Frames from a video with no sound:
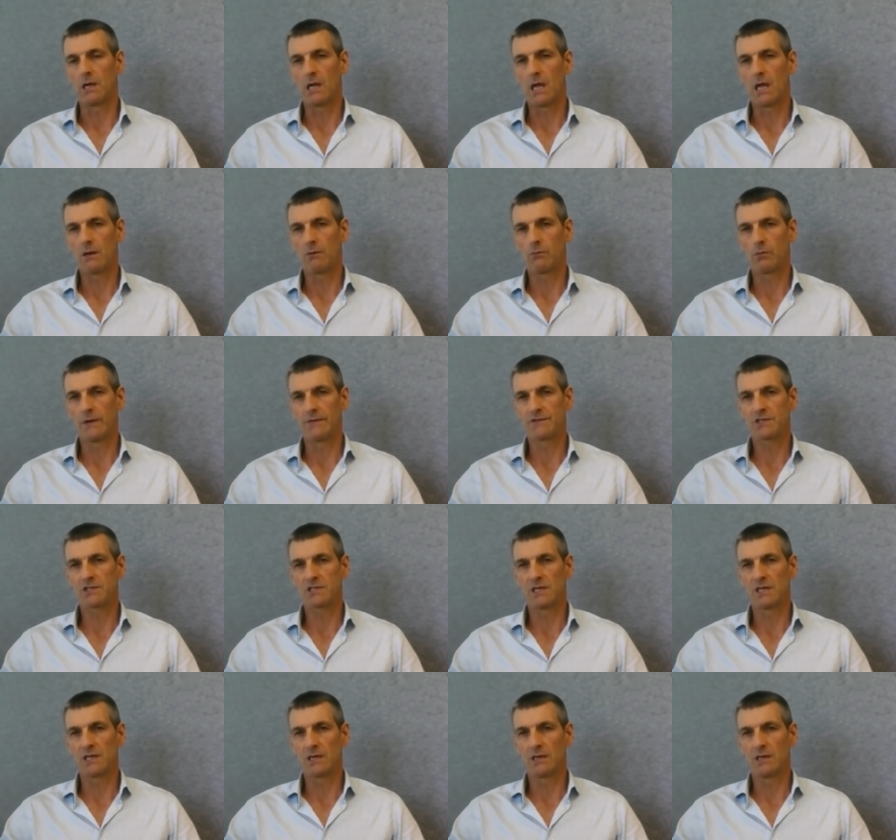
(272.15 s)
and we've
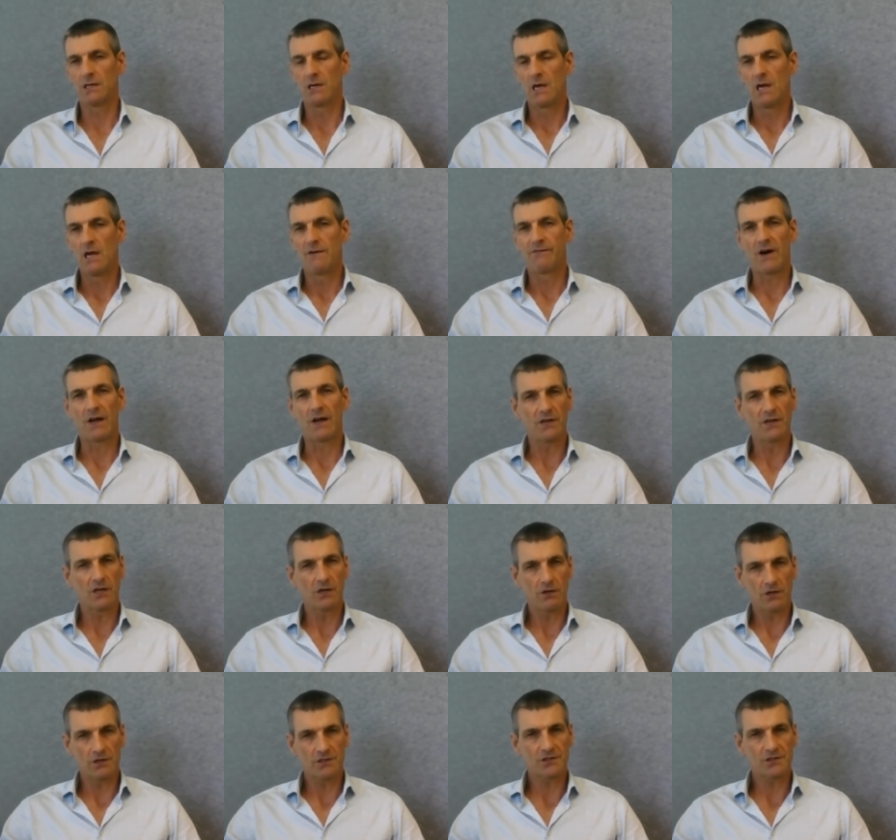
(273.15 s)
seen
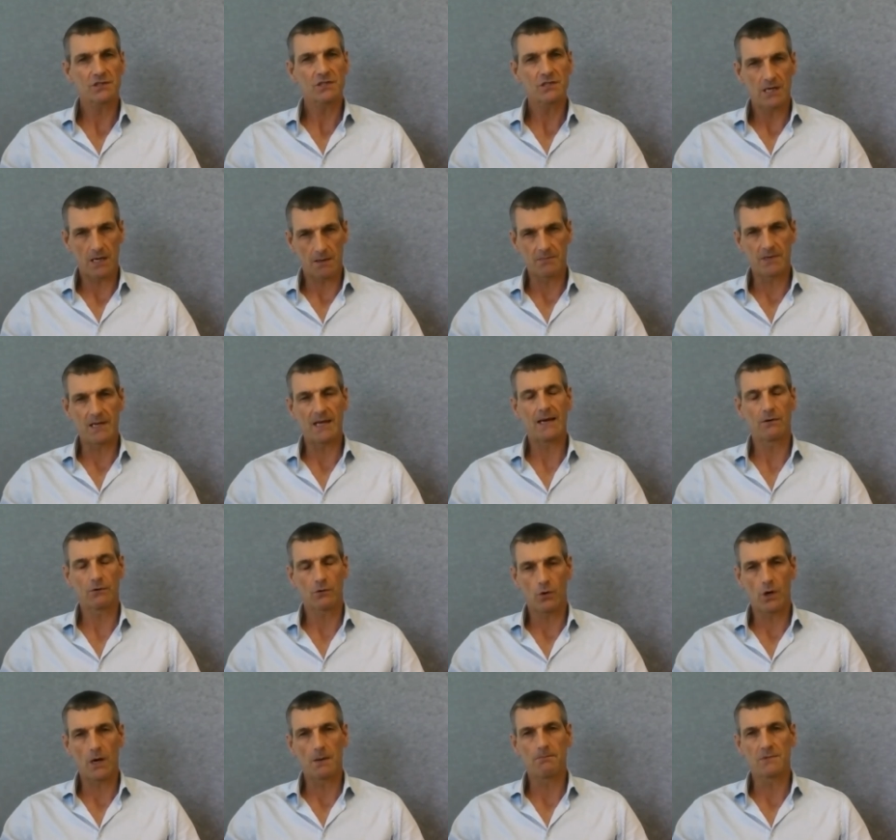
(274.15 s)
funding costs come down
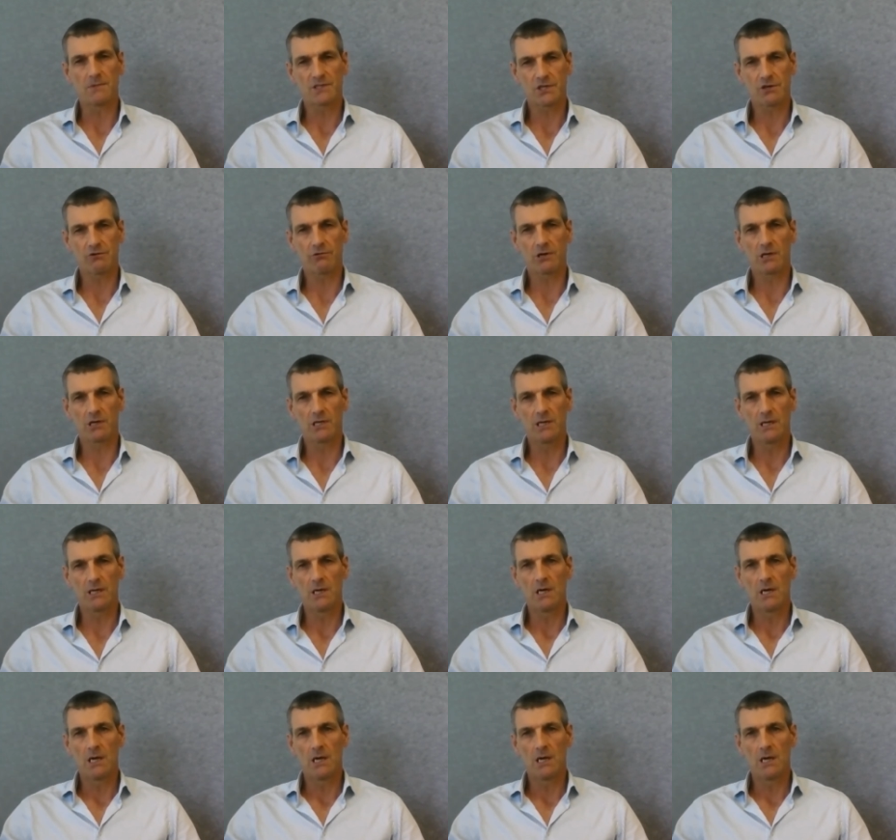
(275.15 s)
quite materially.